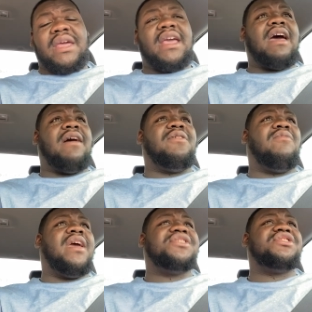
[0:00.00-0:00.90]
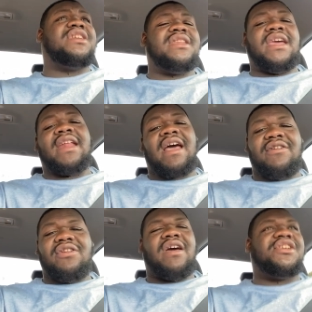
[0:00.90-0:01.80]
how the way she did, how
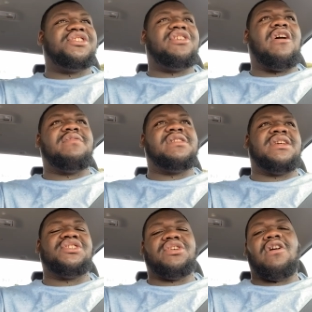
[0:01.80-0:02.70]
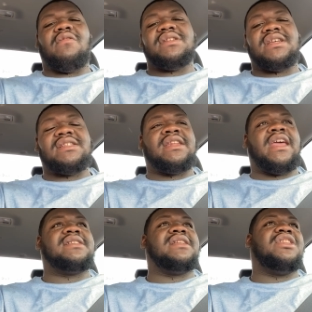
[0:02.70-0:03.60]
she always does. She always does an
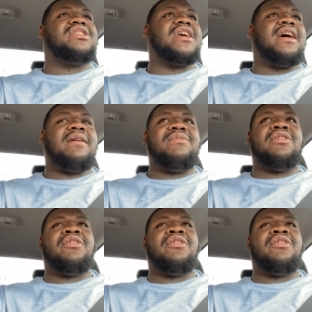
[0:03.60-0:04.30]
excellent job,